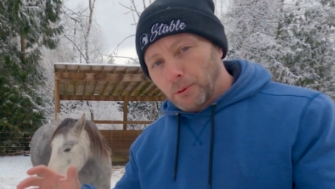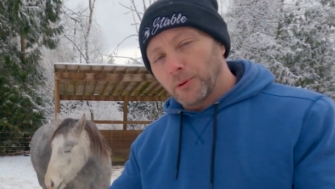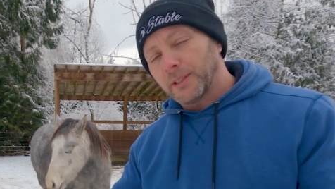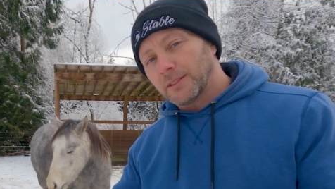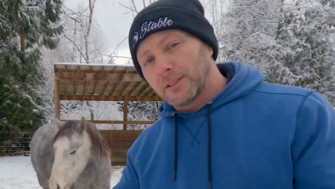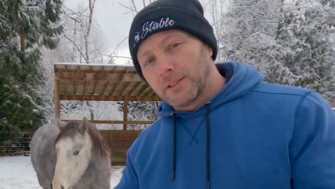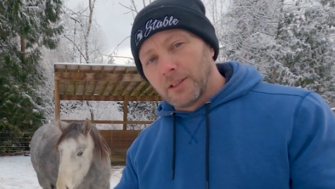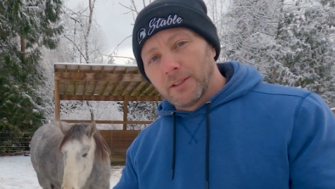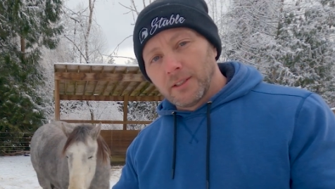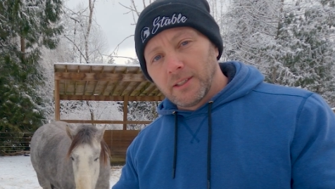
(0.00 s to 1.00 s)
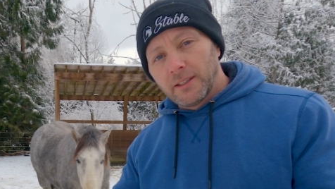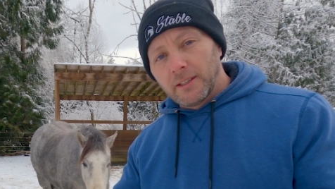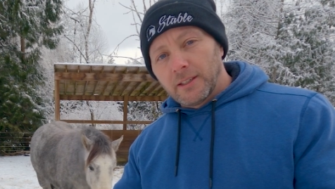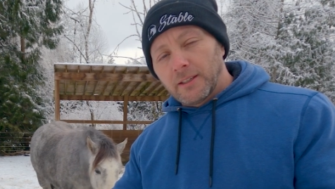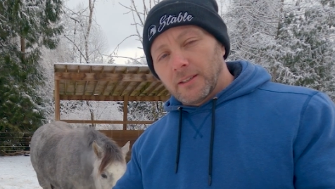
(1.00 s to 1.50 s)
points
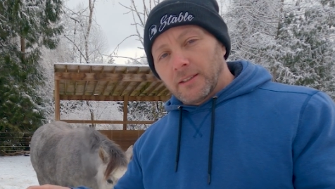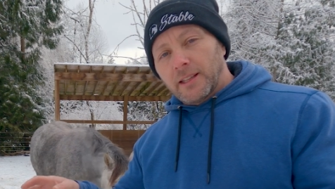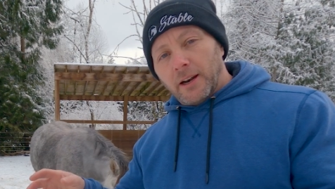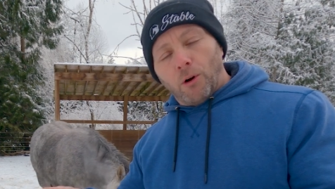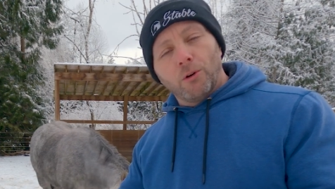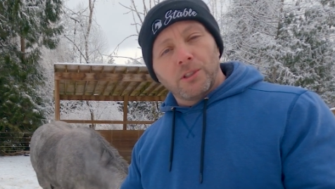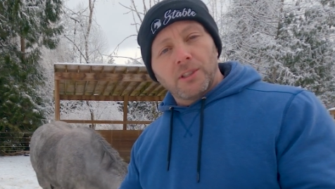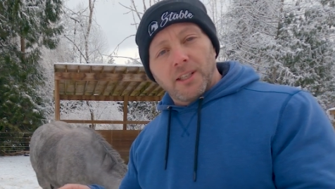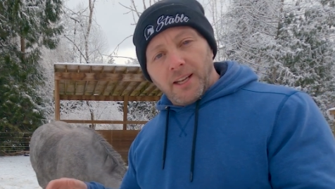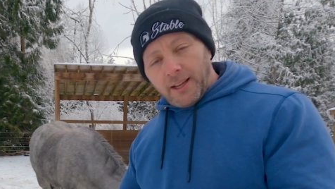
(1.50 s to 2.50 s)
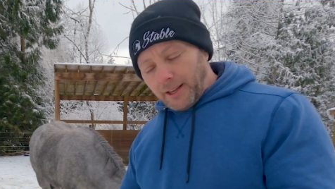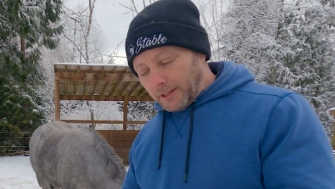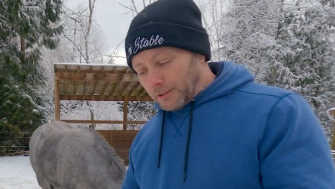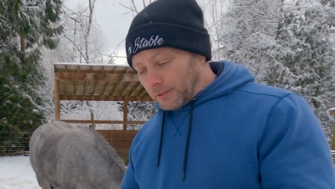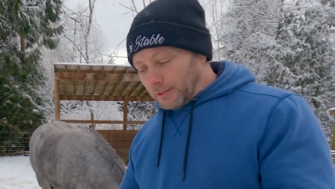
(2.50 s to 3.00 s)
that a horse can
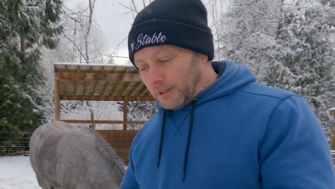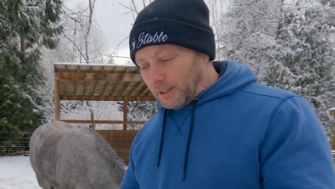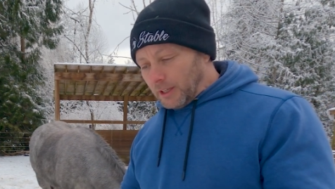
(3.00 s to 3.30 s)
handle,